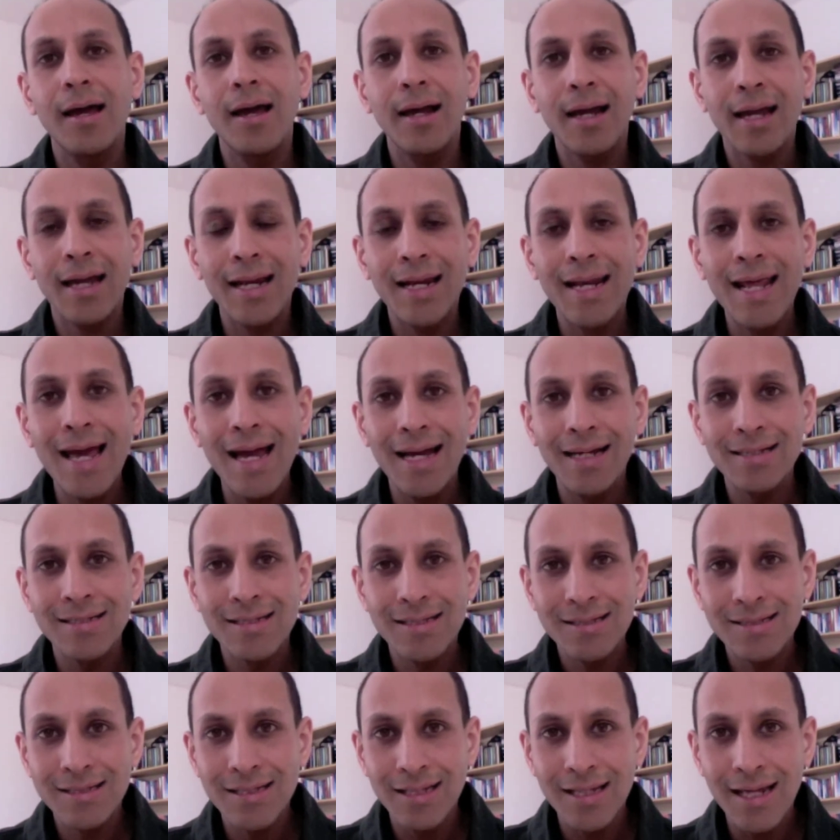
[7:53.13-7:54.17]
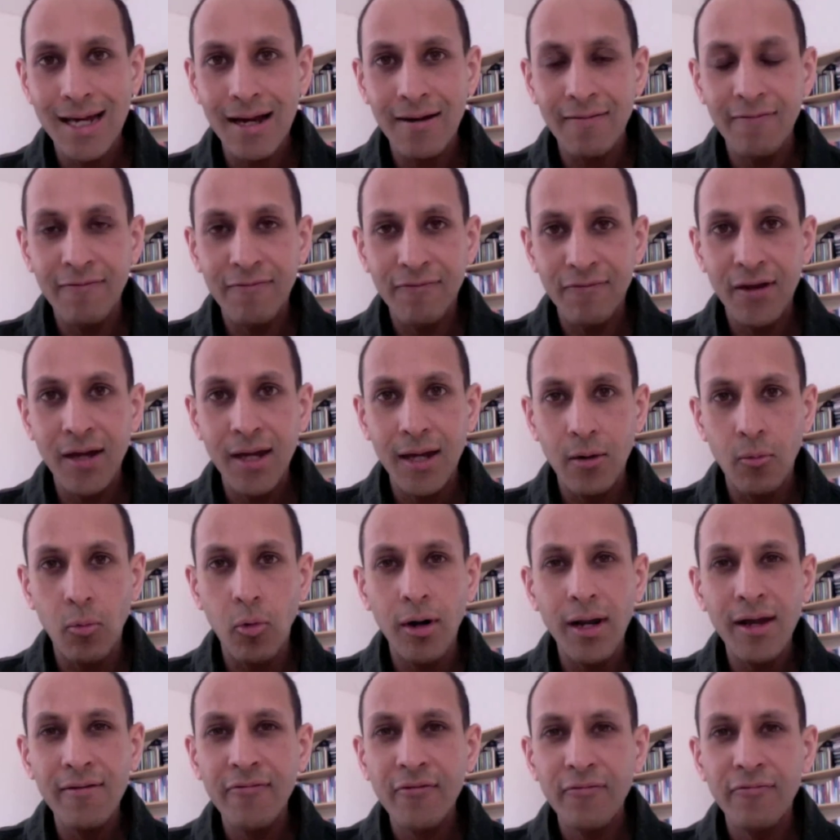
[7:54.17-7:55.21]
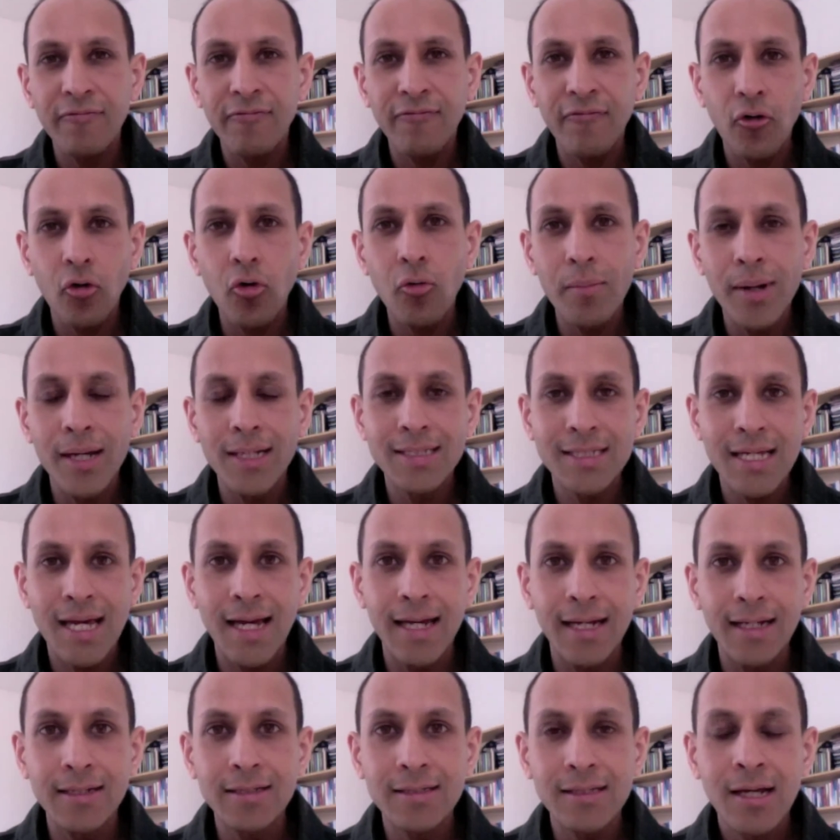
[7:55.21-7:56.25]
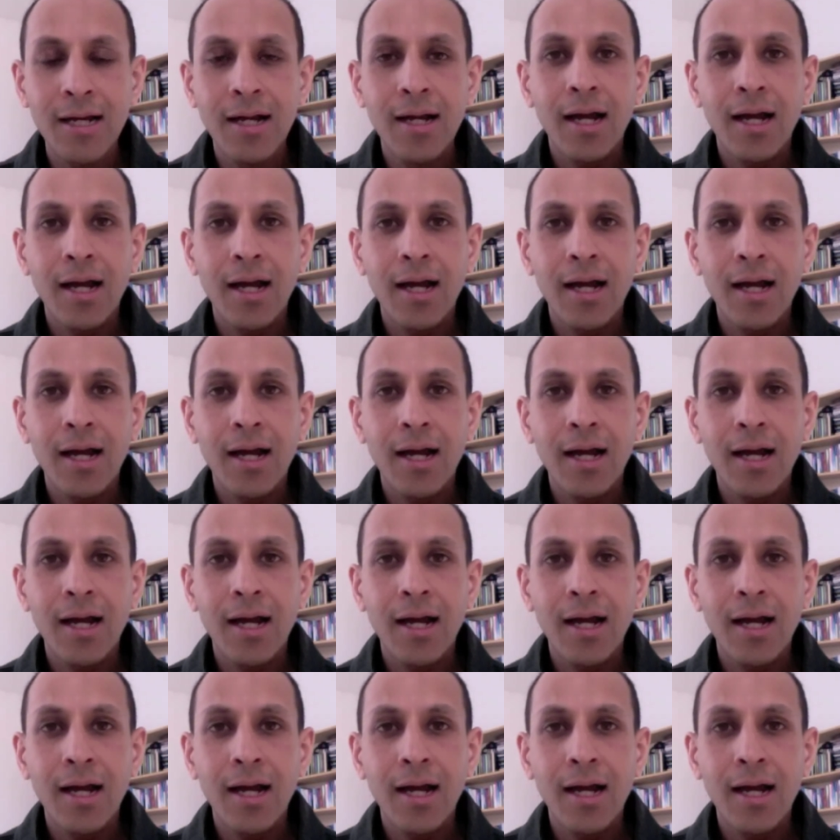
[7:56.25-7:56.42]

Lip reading: connect to that fear, whatever form it takes.